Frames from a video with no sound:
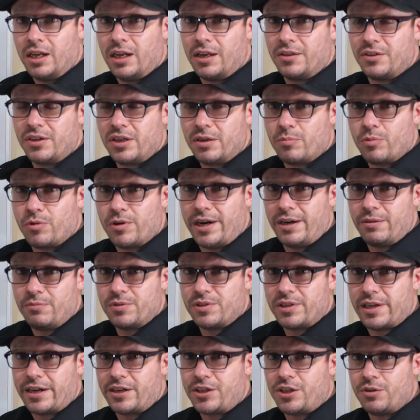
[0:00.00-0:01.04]
the number 8,
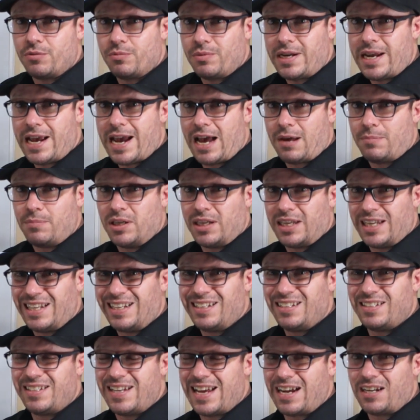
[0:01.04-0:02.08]
was actually rehabbing
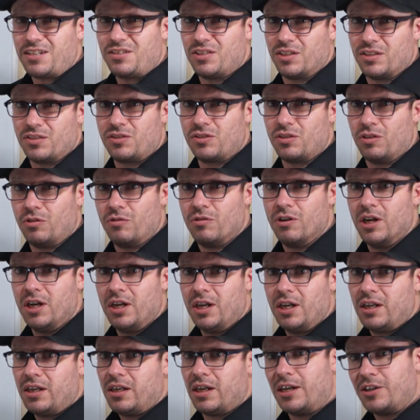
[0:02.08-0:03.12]
in Texas. So
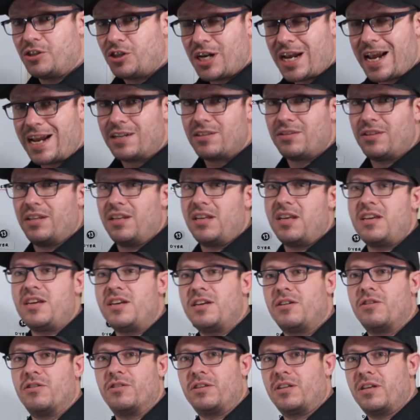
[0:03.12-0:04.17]
a chance that
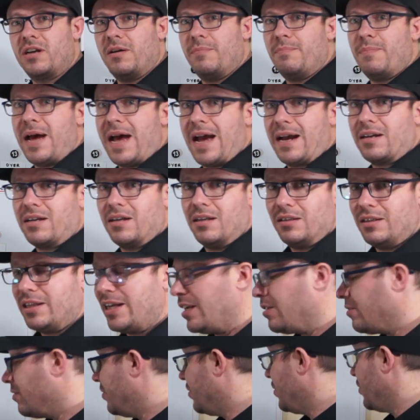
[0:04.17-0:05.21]
he could come back
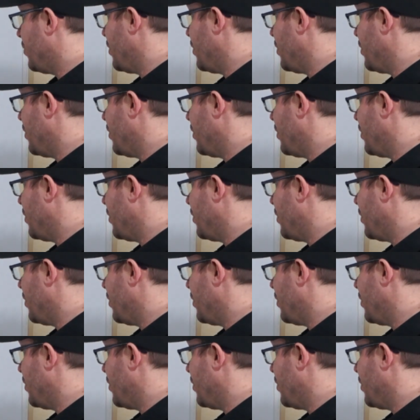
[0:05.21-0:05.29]
later in the